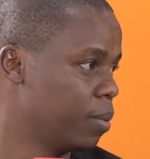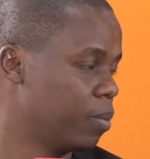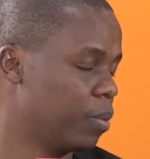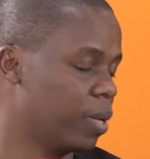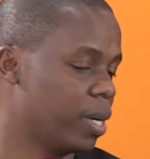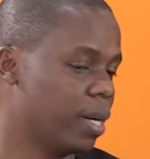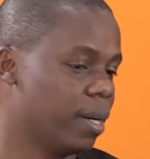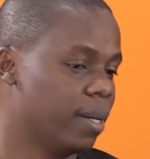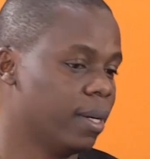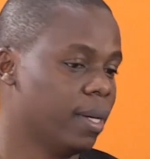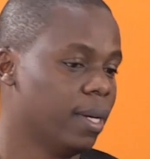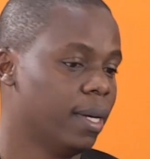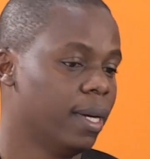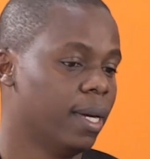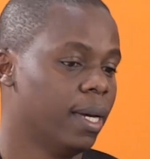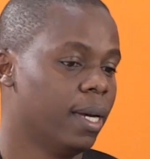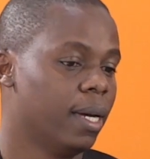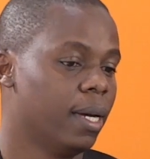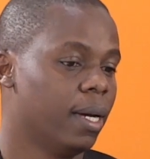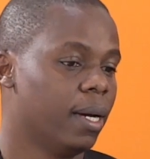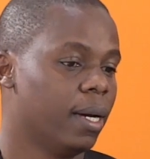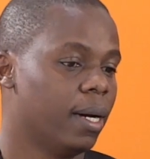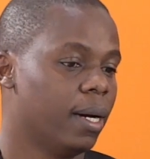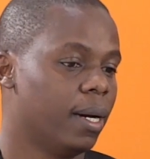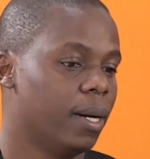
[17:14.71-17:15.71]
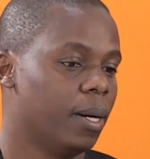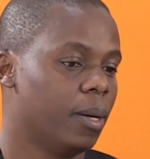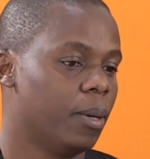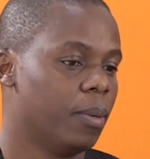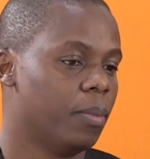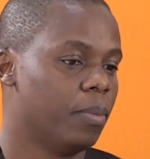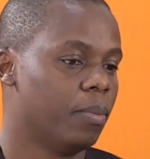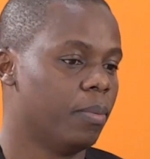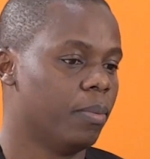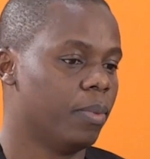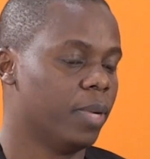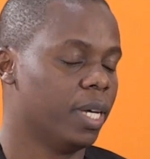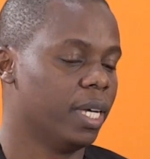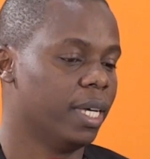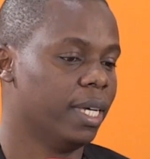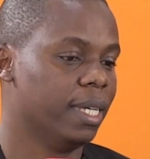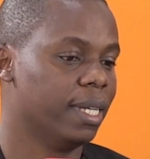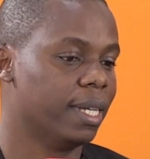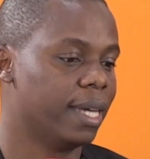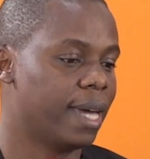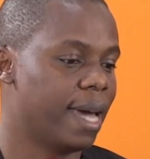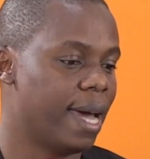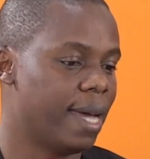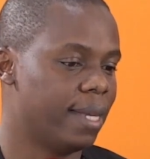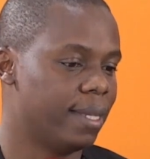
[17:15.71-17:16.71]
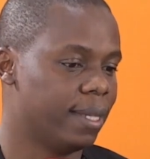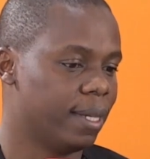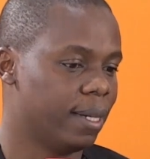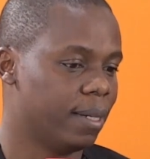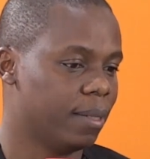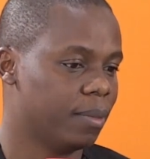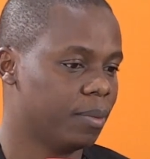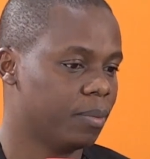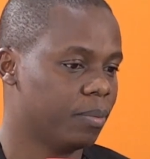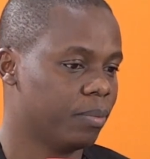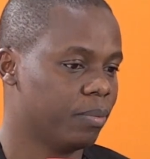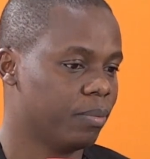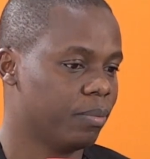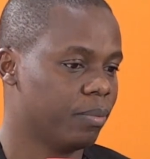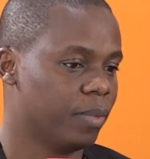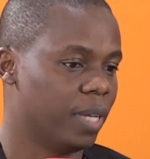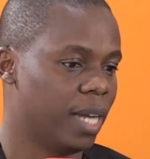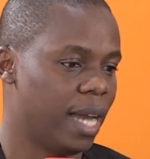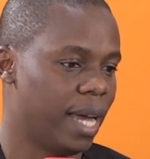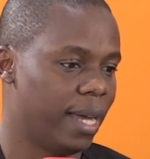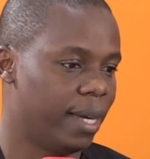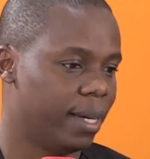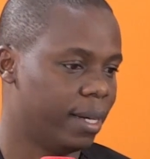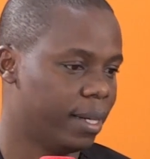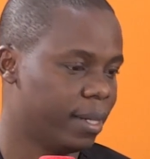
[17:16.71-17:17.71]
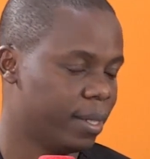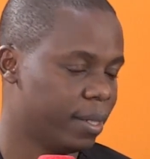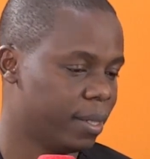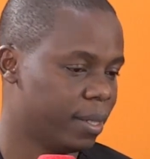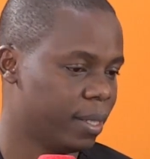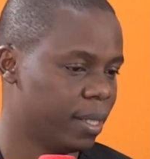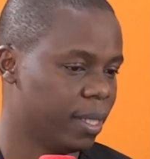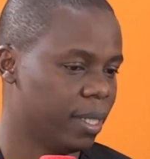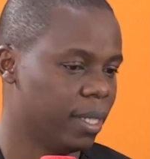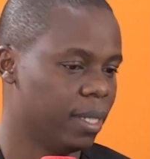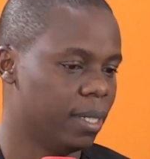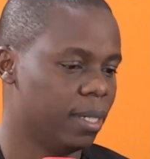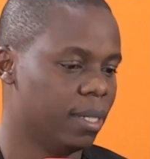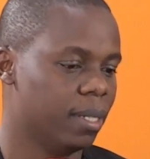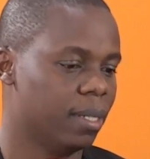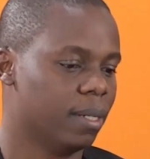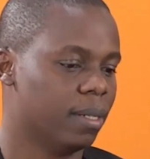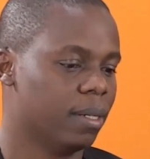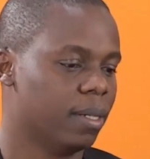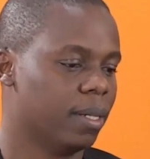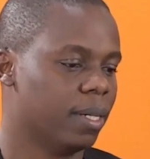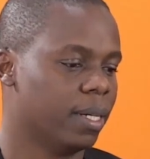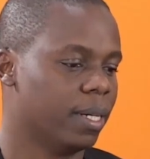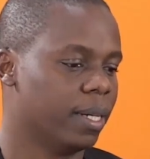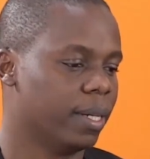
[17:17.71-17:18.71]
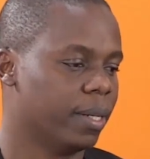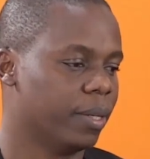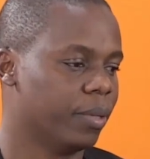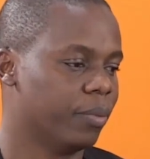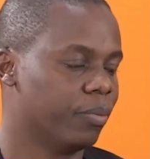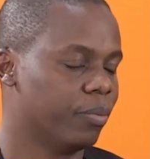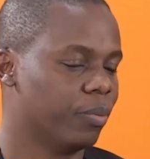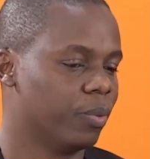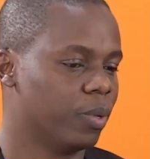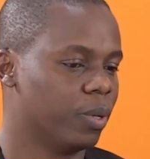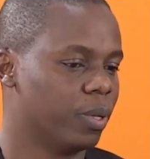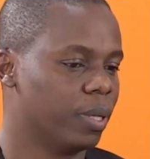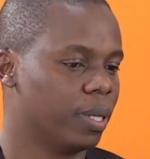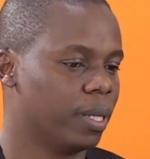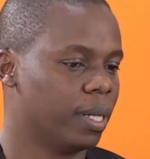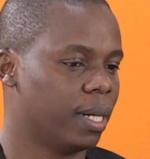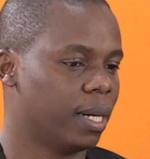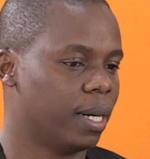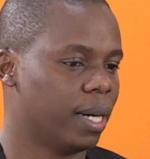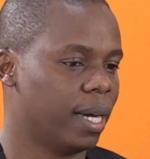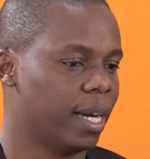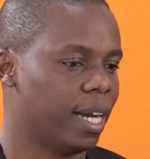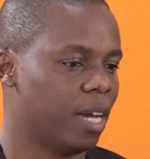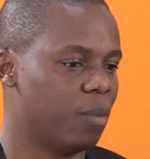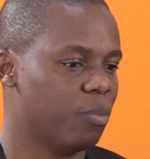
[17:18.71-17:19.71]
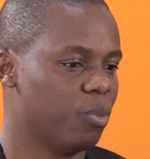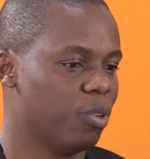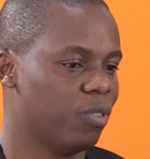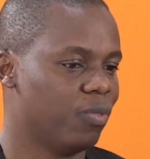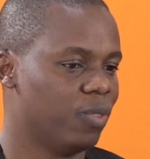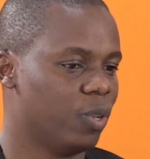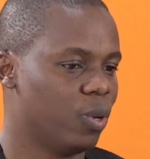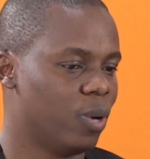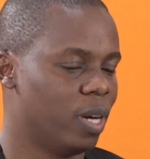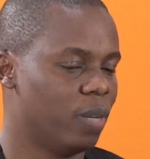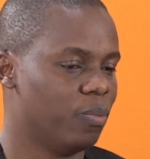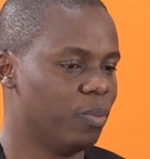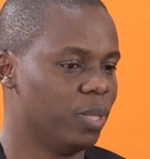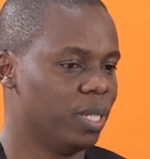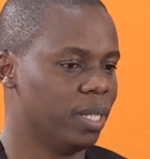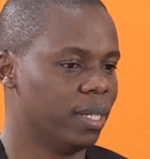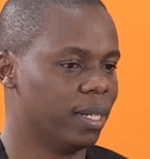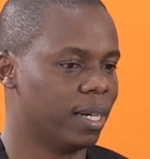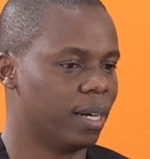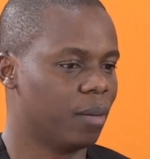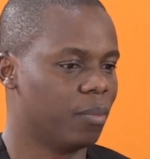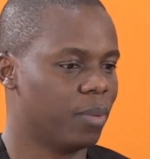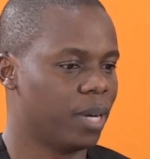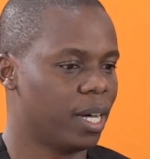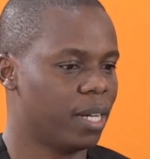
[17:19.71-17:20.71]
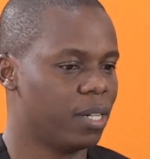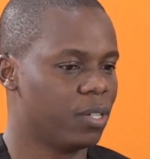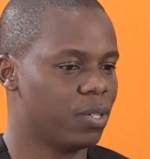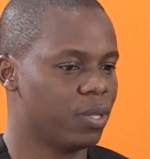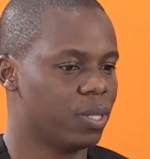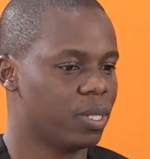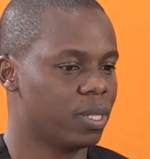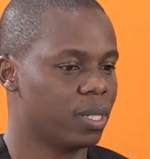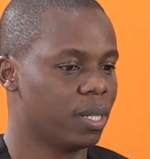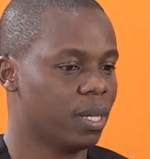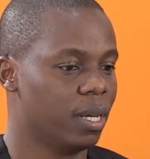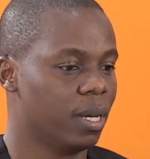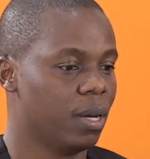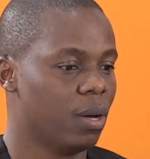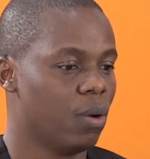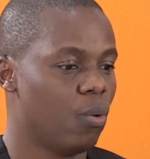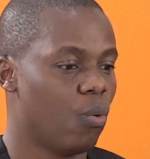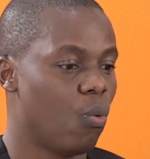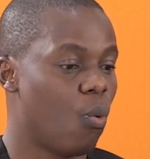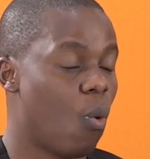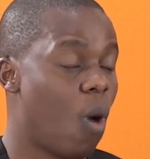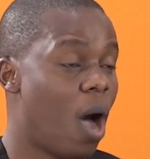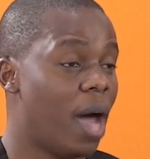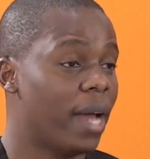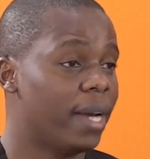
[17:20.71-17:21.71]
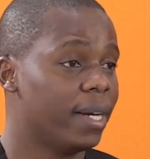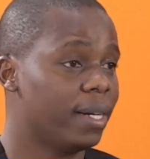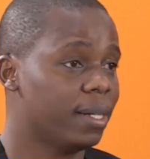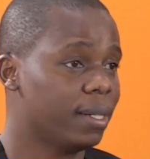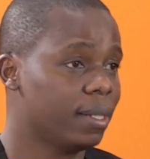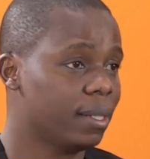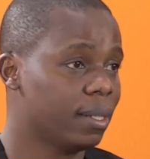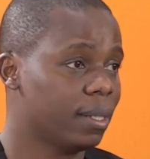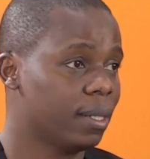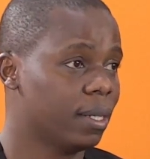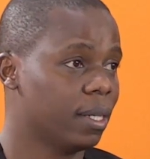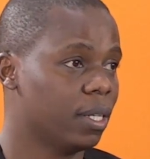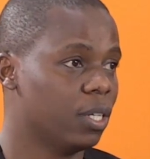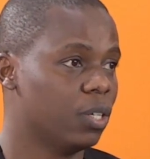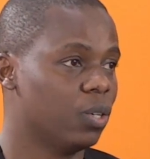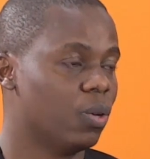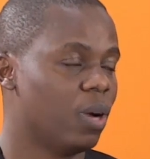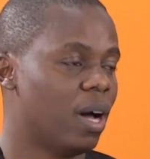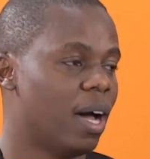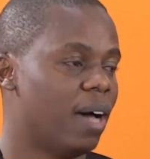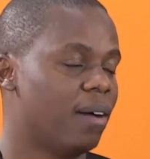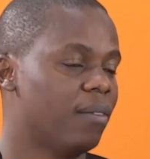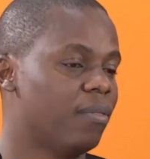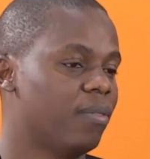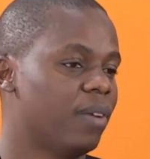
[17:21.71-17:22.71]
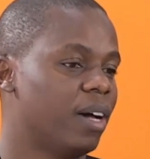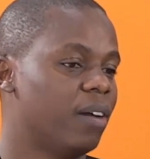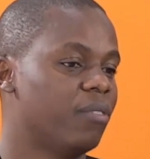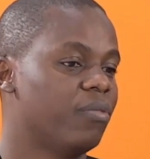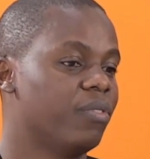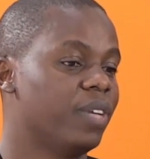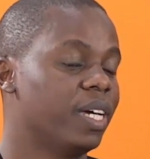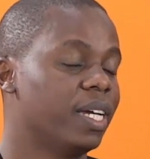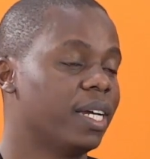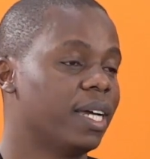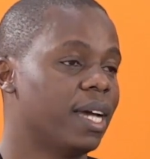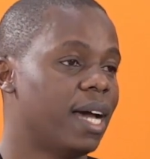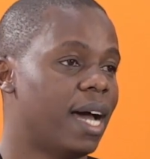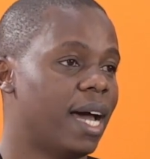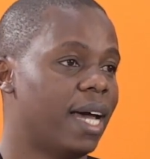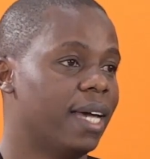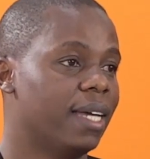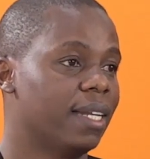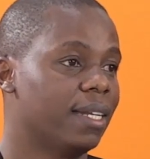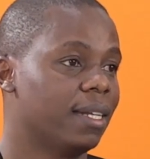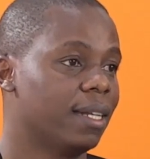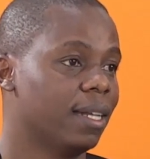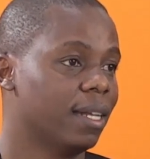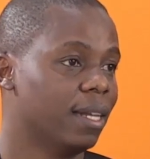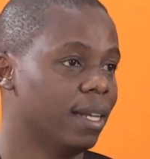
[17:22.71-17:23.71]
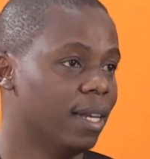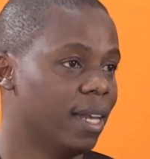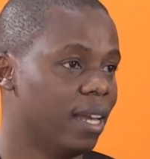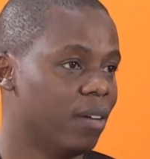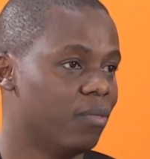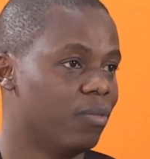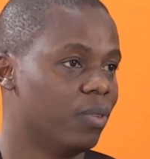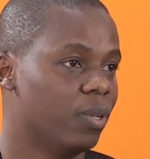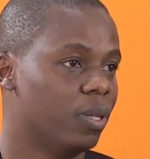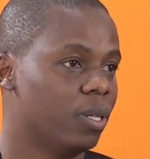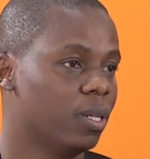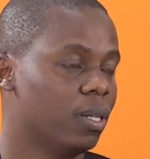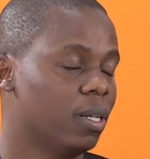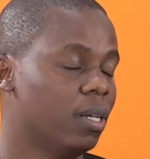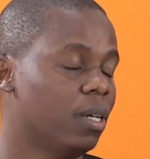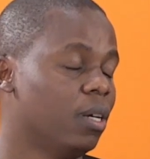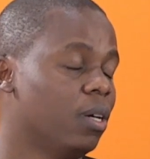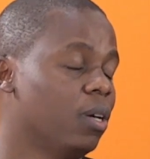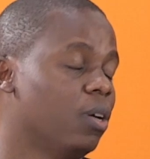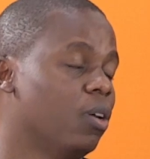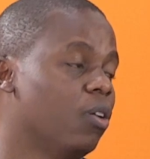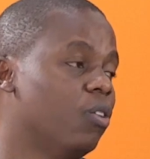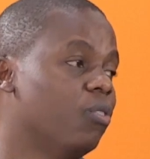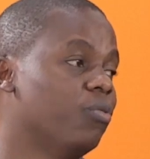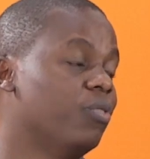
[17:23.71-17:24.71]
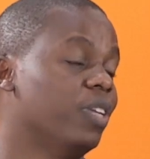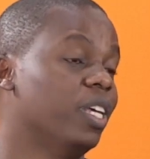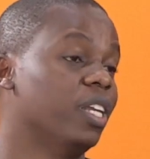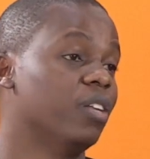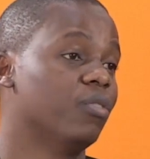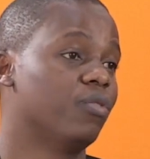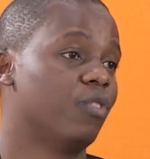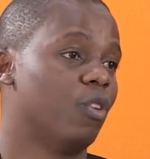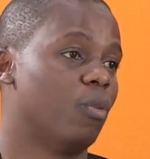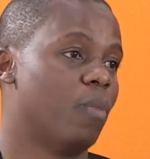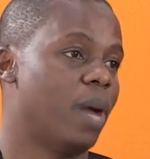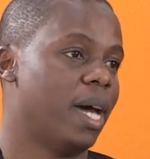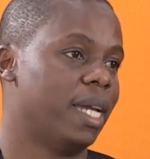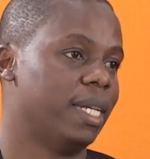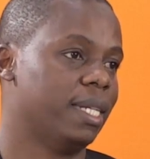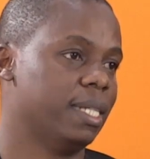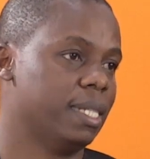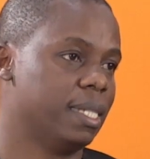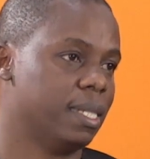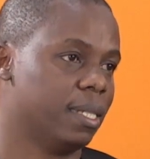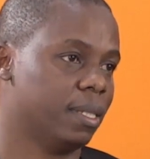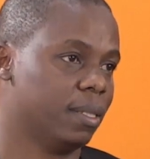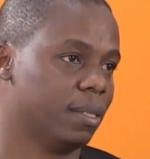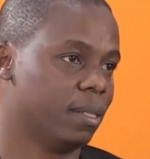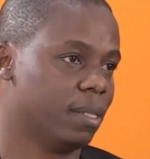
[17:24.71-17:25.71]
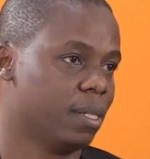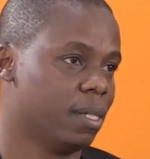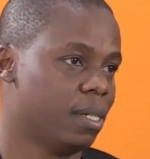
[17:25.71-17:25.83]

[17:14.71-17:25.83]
Okay, in Kenya, like in a number of low and middle income countries, you have a very high level of informality.